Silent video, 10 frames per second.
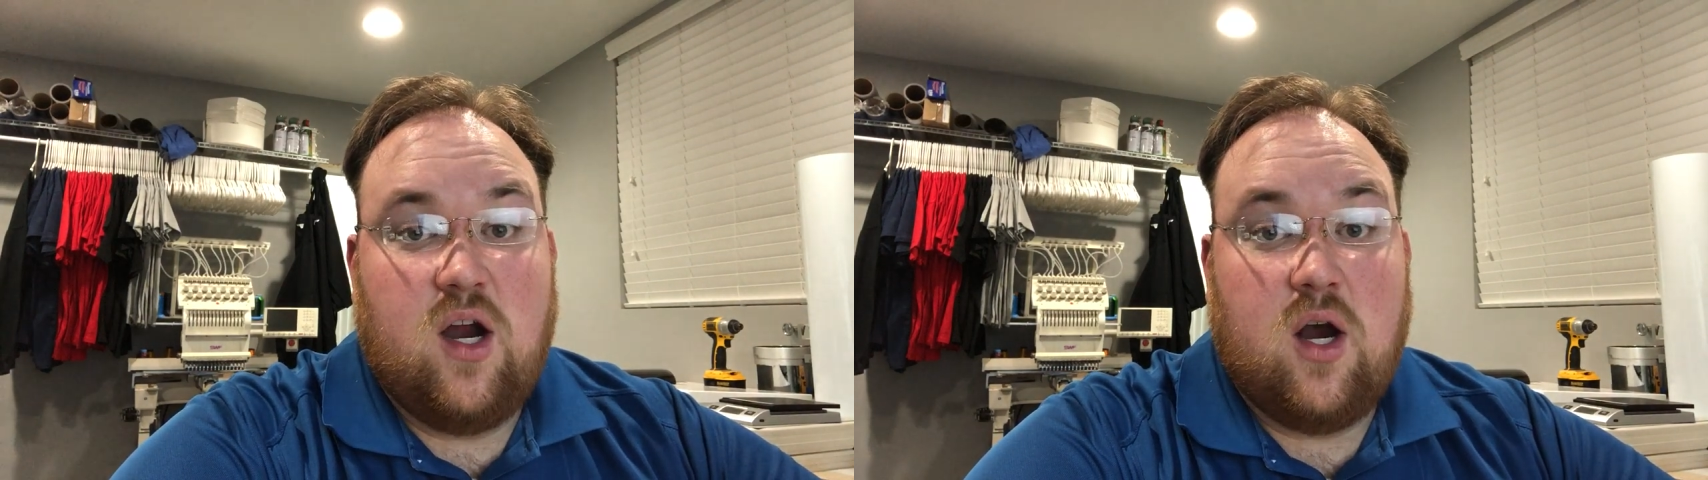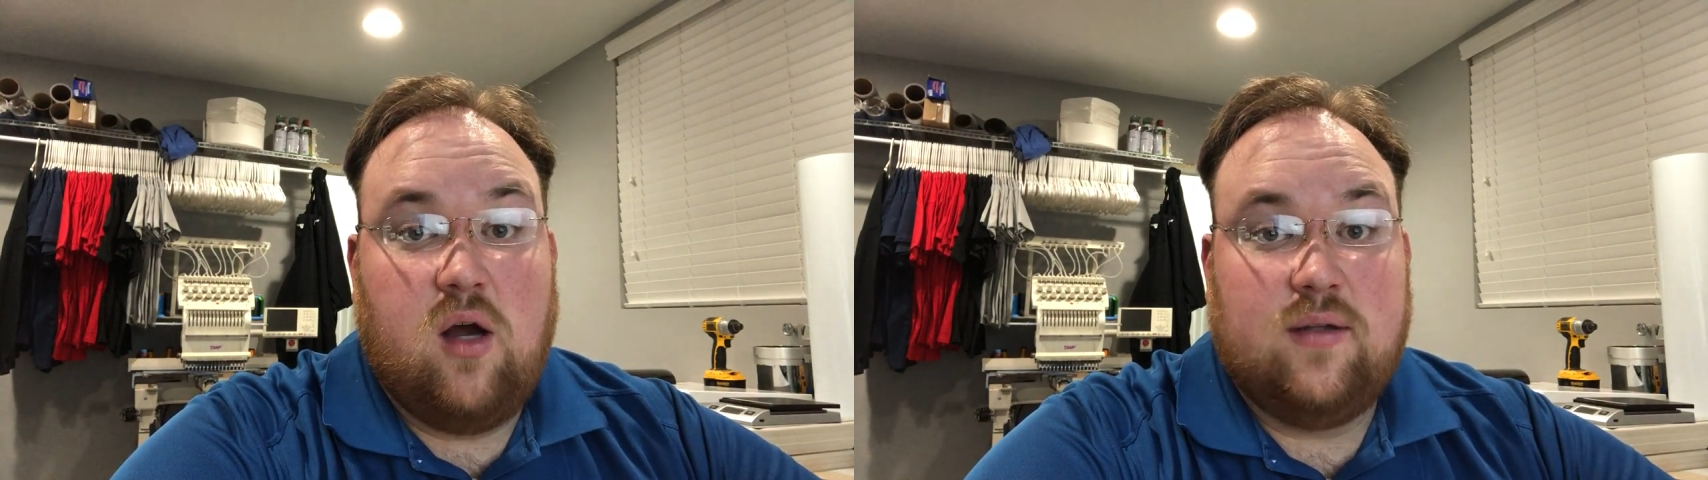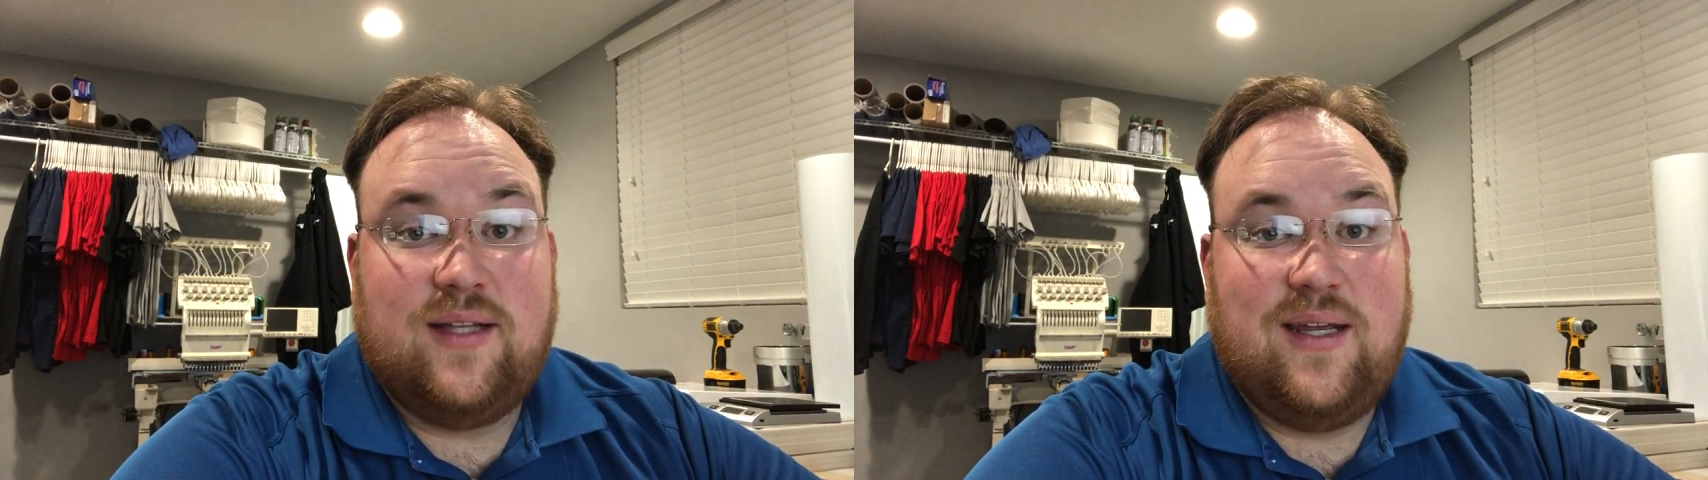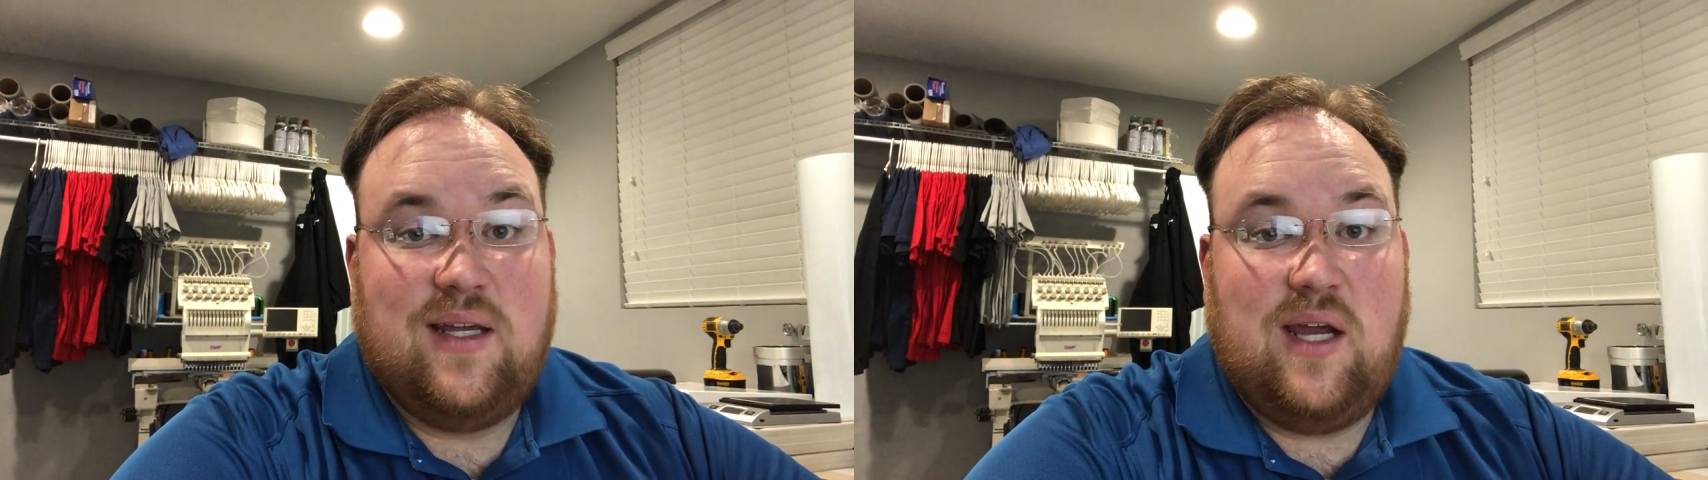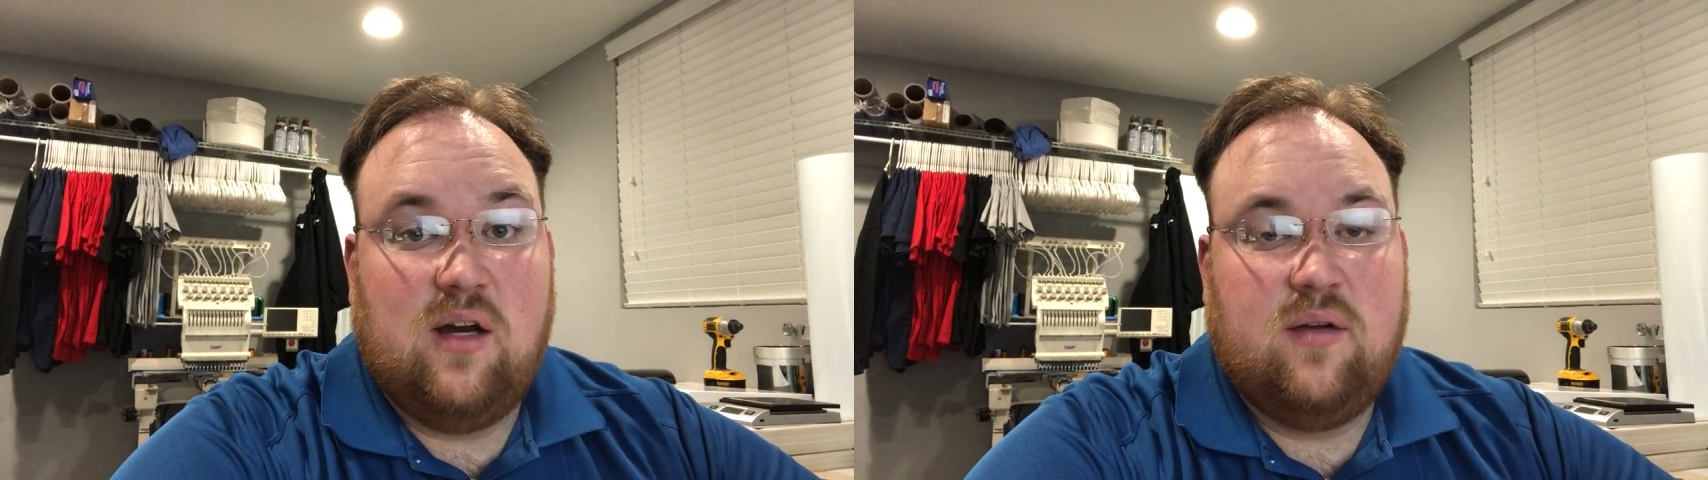are all
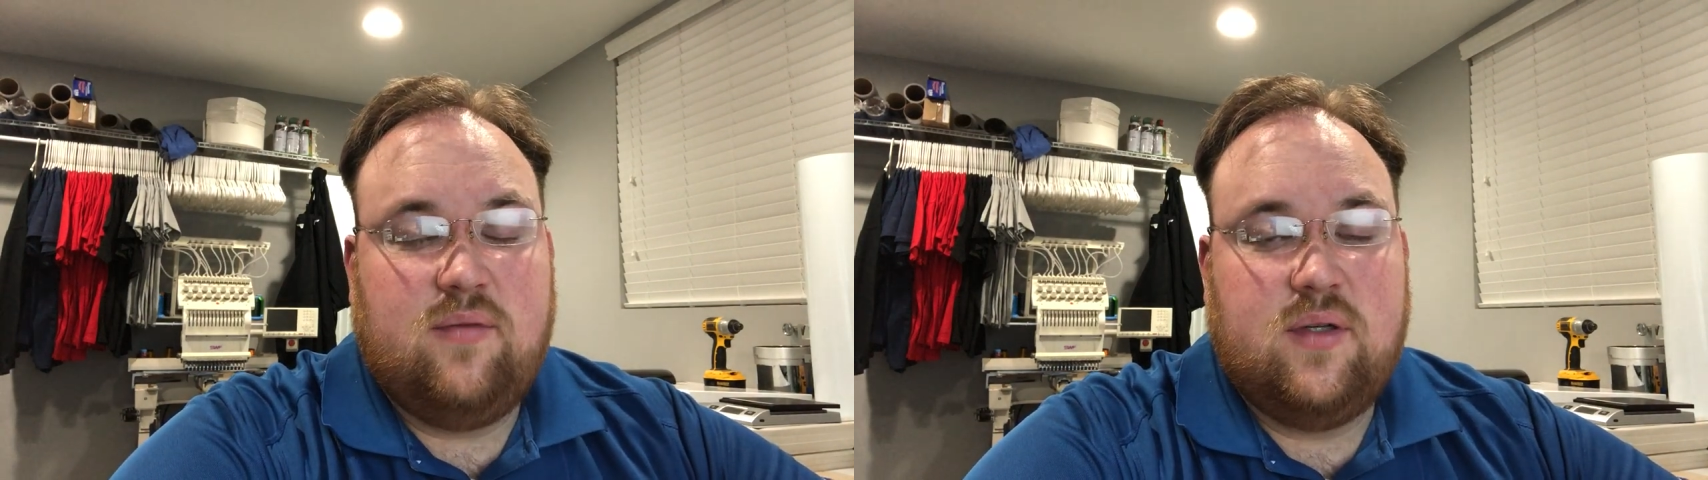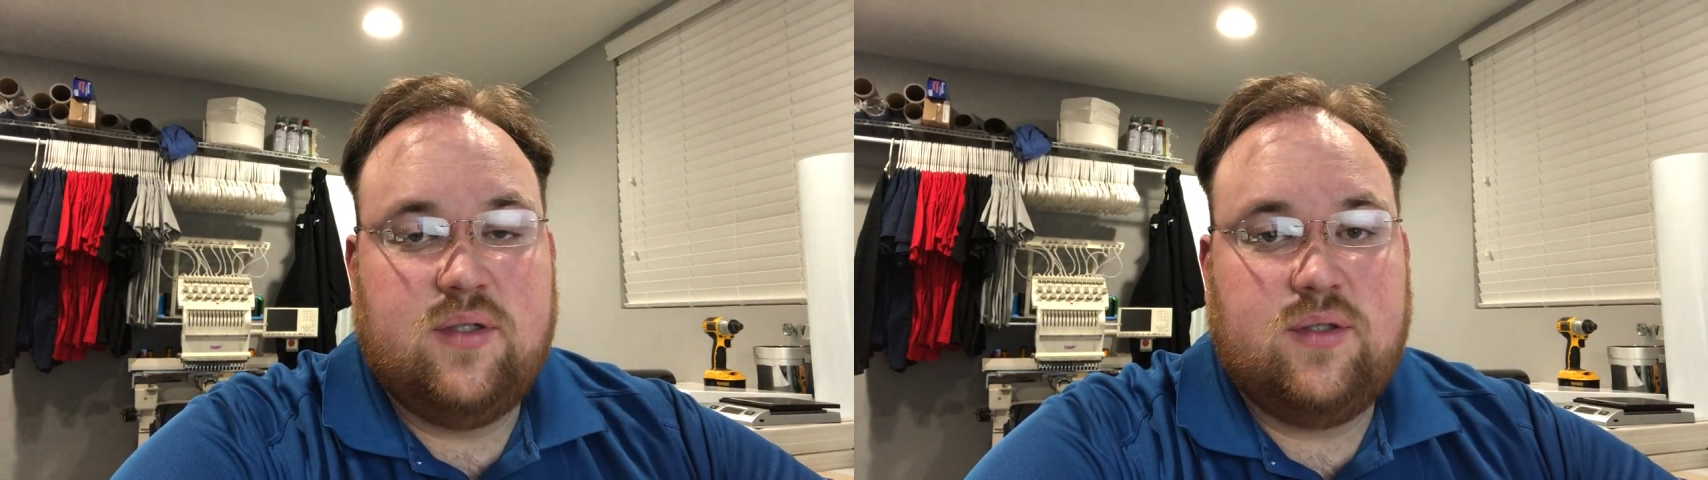taken care of.